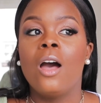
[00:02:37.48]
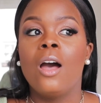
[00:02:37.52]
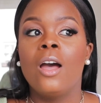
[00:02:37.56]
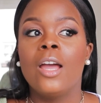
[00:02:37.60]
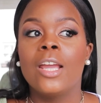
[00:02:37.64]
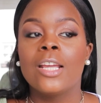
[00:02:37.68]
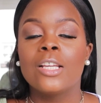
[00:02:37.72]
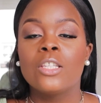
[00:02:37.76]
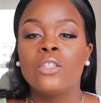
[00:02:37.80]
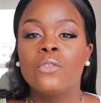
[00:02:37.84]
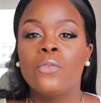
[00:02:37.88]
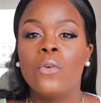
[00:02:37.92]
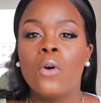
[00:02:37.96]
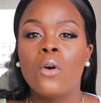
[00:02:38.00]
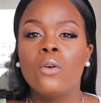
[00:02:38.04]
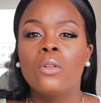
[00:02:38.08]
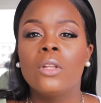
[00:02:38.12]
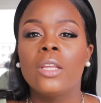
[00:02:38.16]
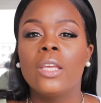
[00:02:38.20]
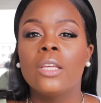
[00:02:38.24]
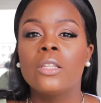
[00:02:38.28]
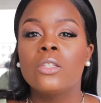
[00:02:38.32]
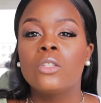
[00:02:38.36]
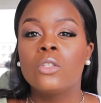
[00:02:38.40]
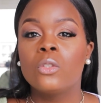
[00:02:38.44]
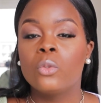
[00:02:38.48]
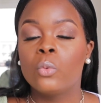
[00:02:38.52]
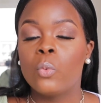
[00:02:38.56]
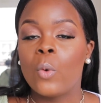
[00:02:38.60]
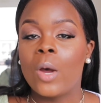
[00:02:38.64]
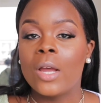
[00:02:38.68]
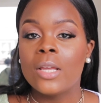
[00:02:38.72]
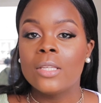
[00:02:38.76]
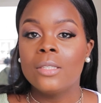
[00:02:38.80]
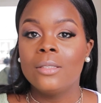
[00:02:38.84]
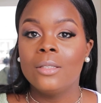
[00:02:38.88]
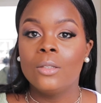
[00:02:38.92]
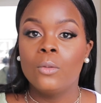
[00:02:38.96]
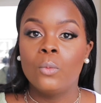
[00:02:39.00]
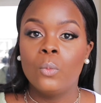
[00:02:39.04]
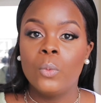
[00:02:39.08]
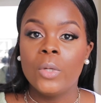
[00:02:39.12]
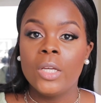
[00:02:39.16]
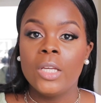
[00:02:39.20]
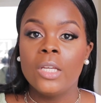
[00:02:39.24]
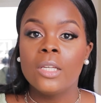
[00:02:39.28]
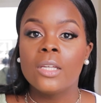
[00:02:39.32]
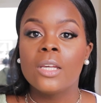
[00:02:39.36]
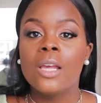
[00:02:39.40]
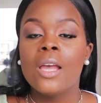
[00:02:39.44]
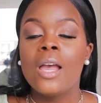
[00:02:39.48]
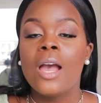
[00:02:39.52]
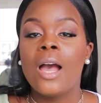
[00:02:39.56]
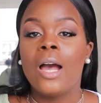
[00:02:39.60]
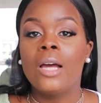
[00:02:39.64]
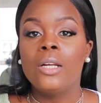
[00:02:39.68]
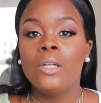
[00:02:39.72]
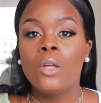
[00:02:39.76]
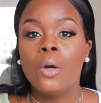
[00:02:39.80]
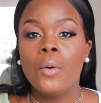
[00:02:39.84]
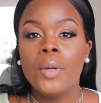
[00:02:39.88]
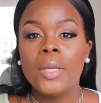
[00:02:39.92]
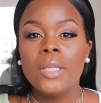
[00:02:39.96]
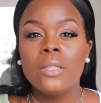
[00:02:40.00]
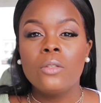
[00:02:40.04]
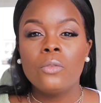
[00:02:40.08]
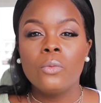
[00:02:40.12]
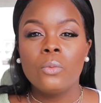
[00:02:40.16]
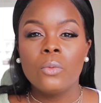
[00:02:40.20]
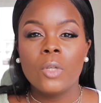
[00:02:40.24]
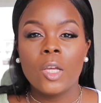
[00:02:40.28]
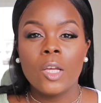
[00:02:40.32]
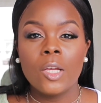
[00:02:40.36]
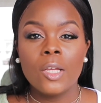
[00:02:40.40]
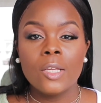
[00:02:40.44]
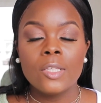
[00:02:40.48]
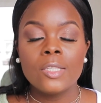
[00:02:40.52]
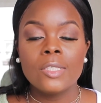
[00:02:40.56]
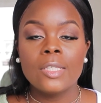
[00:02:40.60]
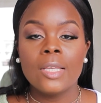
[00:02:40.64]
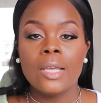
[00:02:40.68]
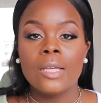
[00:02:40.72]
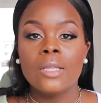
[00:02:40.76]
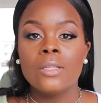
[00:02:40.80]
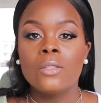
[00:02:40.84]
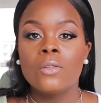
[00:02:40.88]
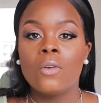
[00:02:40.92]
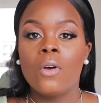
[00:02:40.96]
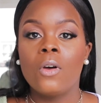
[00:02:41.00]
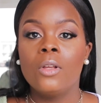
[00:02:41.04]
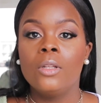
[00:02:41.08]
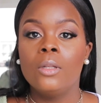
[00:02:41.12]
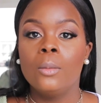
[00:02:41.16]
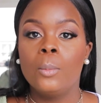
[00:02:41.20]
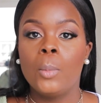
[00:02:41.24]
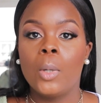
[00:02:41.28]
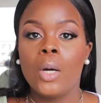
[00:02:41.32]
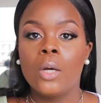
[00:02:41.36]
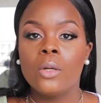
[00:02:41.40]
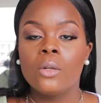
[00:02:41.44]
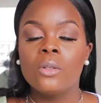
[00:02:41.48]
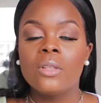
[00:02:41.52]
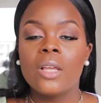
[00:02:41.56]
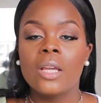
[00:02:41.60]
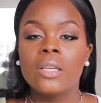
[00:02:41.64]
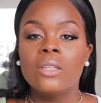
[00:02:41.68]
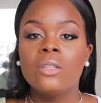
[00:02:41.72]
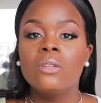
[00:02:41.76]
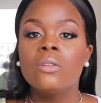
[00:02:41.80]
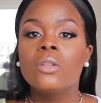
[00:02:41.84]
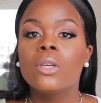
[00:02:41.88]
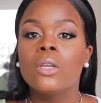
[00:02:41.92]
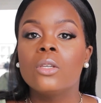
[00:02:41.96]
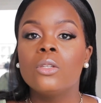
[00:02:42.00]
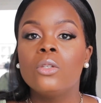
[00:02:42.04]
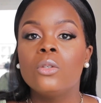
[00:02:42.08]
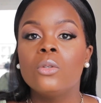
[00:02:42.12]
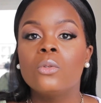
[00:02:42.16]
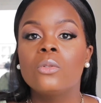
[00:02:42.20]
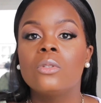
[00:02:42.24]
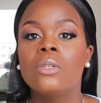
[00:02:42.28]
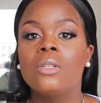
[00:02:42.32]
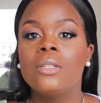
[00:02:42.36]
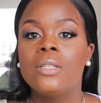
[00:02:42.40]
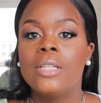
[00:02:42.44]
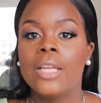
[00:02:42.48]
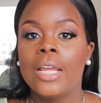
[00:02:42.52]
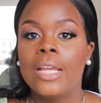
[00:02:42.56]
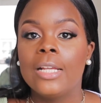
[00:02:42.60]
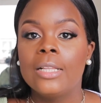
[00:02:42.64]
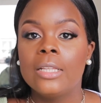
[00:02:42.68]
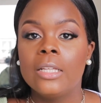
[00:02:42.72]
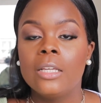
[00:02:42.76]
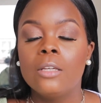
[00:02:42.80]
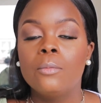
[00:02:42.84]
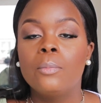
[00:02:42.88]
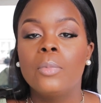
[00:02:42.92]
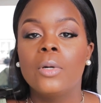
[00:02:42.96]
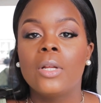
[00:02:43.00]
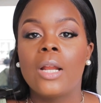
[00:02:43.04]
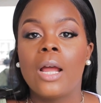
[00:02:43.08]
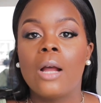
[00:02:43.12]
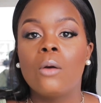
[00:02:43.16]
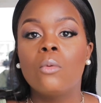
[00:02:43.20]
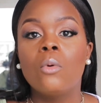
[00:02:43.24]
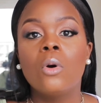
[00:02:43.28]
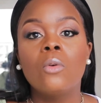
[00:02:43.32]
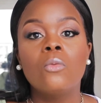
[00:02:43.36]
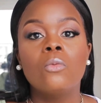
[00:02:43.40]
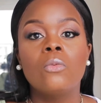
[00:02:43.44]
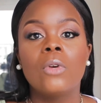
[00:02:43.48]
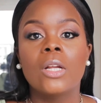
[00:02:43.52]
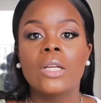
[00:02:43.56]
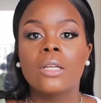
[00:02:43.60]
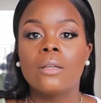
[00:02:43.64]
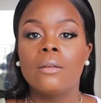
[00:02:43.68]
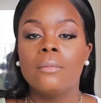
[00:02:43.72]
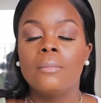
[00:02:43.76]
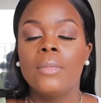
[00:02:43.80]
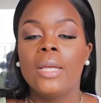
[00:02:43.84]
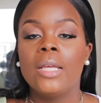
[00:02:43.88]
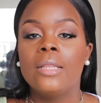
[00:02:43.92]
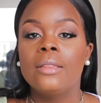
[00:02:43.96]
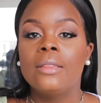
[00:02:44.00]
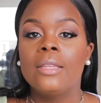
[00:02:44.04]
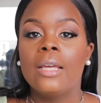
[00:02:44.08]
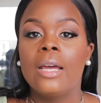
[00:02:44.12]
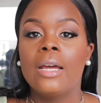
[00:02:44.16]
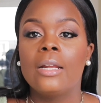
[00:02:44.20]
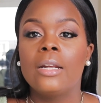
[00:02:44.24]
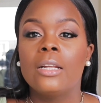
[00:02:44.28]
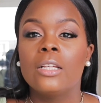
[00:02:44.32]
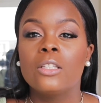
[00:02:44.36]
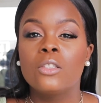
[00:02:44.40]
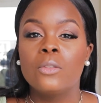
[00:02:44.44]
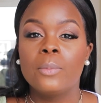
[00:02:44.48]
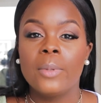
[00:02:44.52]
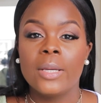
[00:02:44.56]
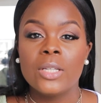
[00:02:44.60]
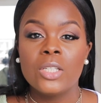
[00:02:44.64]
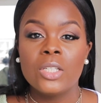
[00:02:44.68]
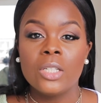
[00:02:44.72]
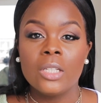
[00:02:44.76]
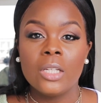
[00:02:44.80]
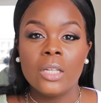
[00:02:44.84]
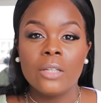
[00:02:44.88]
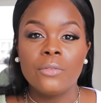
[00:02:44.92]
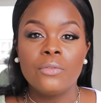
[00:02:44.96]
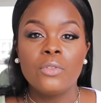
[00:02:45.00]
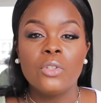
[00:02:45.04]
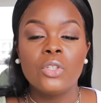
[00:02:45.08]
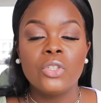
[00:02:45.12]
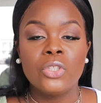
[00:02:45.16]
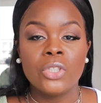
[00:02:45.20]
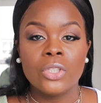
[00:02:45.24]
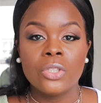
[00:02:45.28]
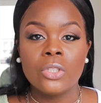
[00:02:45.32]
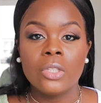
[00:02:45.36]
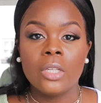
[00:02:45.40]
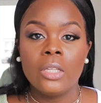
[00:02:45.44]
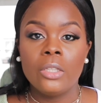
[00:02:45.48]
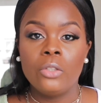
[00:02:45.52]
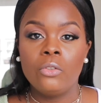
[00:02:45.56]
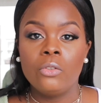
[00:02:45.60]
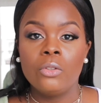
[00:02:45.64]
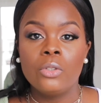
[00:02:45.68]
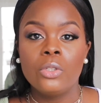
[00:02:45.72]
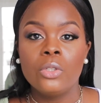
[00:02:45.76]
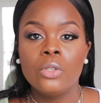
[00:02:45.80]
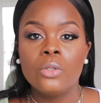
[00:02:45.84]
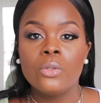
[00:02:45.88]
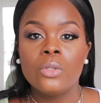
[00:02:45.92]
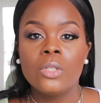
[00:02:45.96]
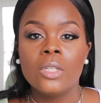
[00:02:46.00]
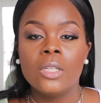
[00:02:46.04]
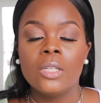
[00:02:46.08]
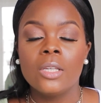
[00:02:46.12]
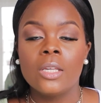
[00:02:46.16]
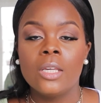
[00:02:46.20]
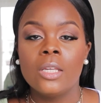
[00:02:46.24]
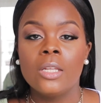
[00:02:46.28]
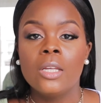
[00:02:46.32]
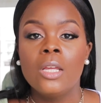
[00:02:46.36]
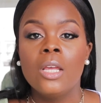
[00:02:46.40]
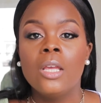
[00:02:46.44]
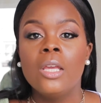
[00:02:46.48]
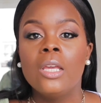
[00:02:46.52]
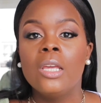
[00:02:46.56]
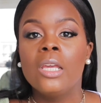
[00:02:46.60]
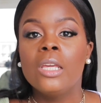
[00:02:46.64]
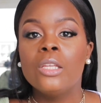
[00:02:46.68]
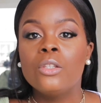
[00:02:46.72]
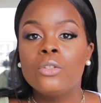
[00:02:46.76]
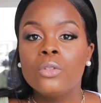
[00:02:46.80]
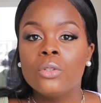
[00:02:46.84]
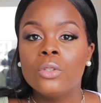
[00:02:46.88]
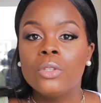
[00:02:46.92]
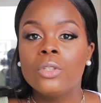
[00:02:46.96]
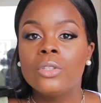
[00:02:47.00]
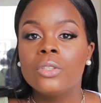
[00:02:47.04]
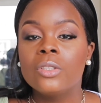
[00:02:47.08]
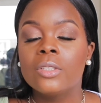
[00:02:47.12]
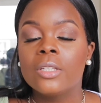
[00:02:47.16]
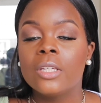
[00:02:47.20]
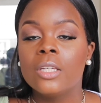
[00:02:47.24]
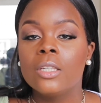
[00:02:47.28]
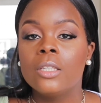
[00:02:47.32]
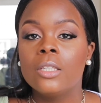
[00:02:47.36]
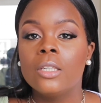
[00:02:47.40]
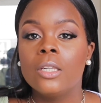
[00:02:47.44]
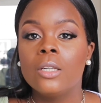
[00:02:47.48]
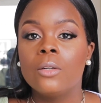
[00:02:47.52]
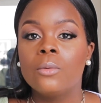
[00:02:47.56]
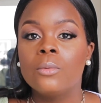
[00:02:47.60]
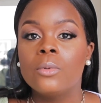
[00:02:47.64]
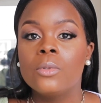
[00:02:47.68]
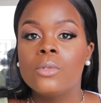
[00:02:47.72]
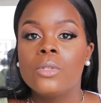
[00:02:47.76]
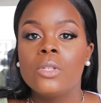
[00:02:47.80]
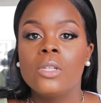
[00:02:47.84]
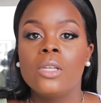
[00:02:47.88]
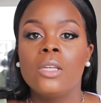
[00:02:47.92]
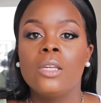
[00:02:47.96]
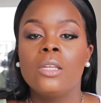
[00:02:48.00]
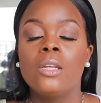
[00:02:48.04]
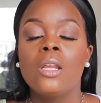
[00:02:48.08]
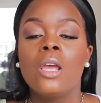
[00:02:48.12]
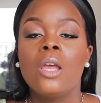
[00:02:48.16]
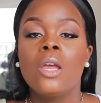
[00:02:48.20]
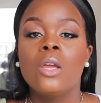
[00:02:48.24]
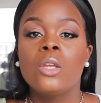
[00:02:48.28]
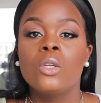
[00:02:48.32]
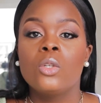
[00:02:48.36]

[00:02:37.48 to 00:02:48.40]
exfoliants twice a week. I know it says on the bottle that you can use it daily, but I won't recommend that, especially if you're just introducing it into your skincare routine.